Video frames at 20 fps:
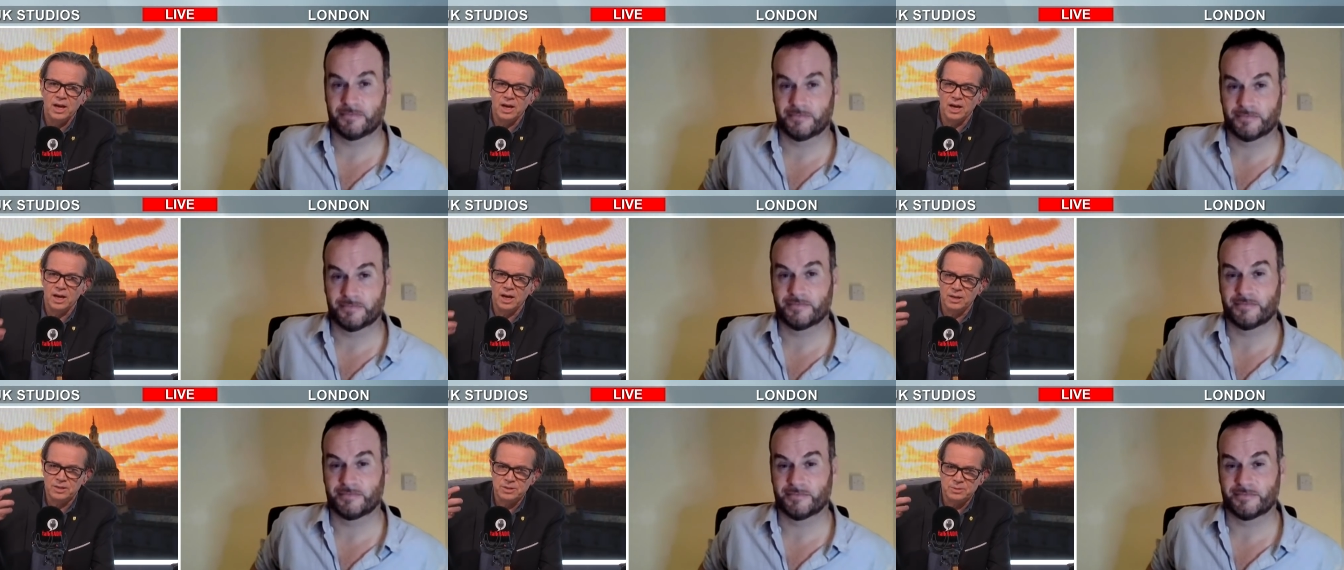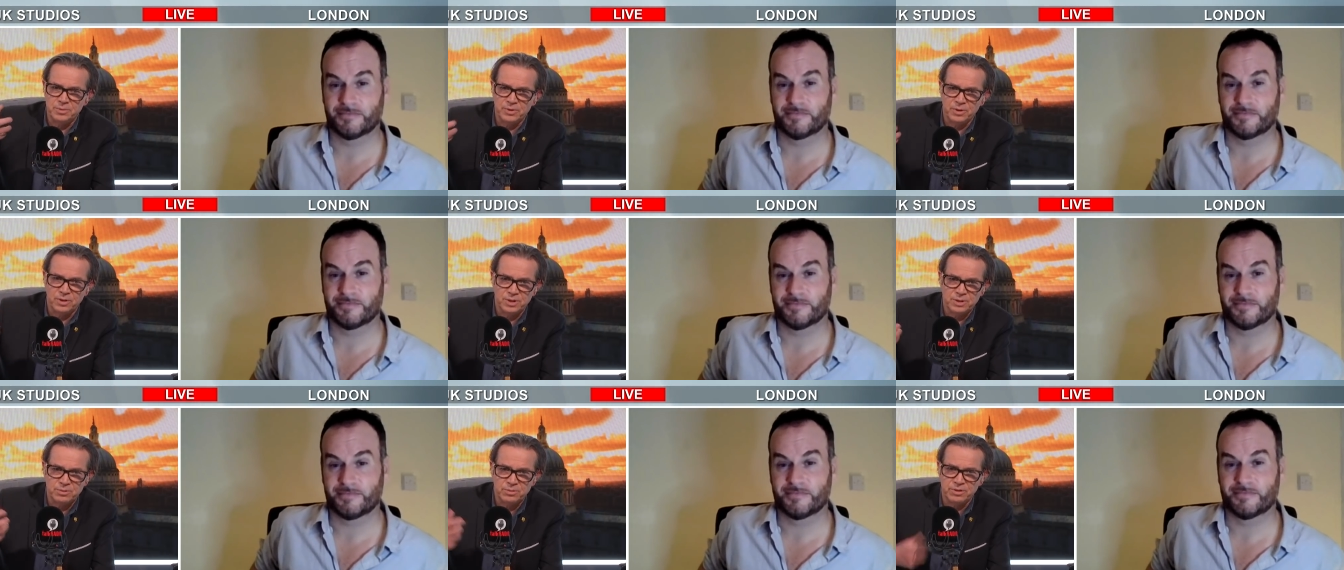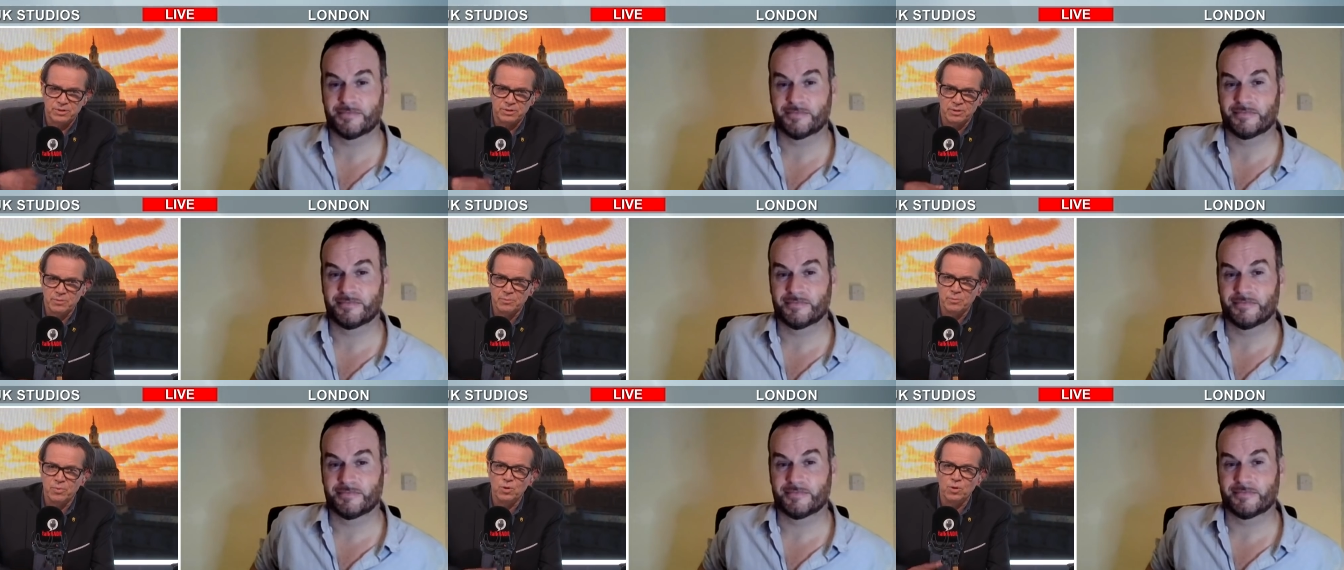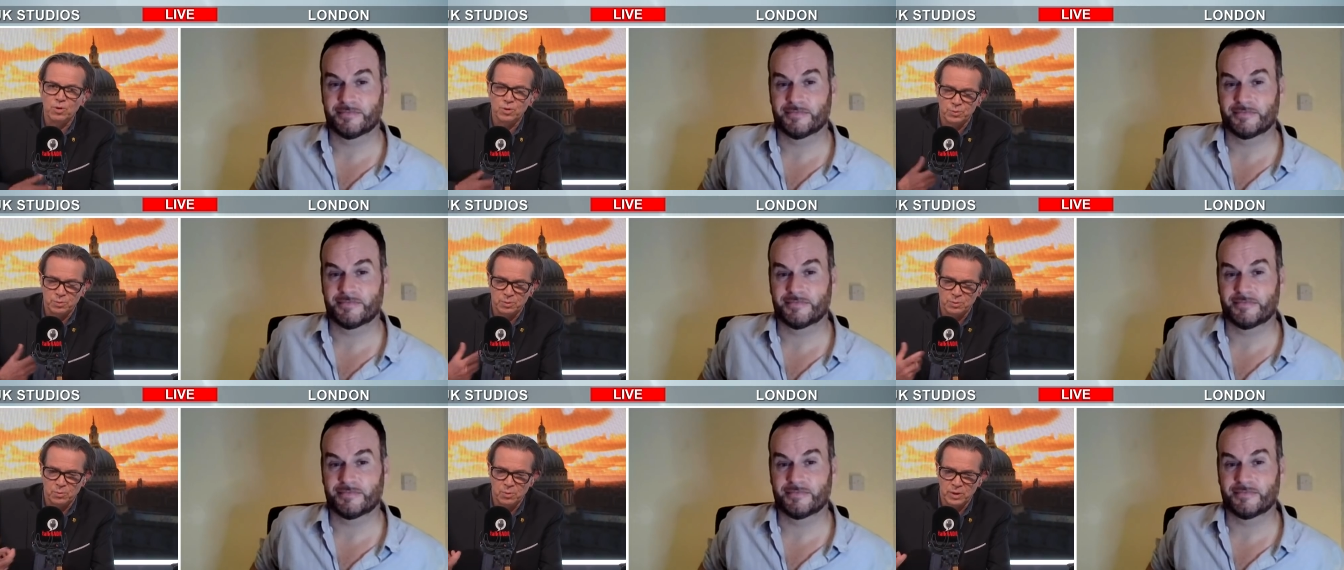Speaker 1: Uh, to be honest with you, I'm
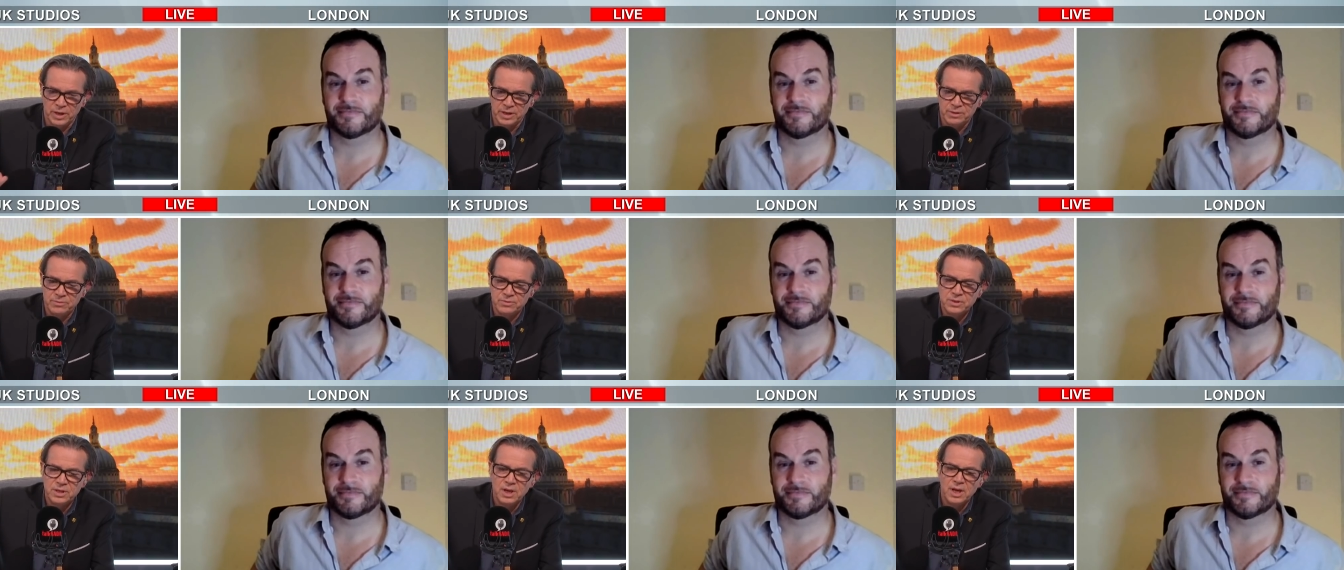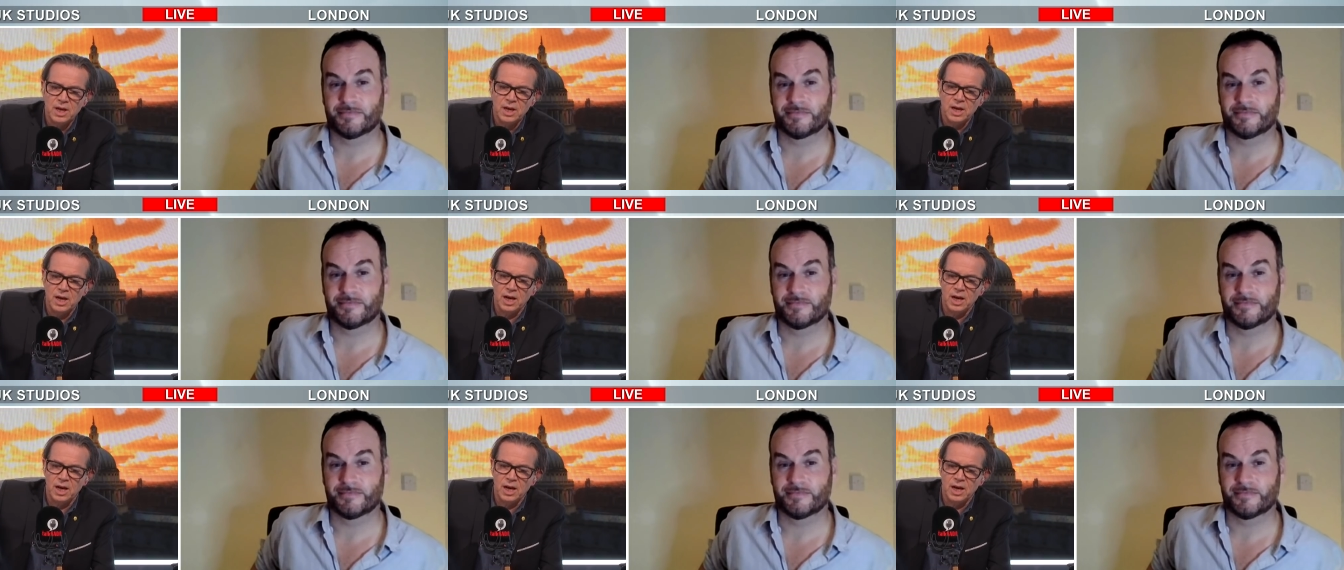bored with waves.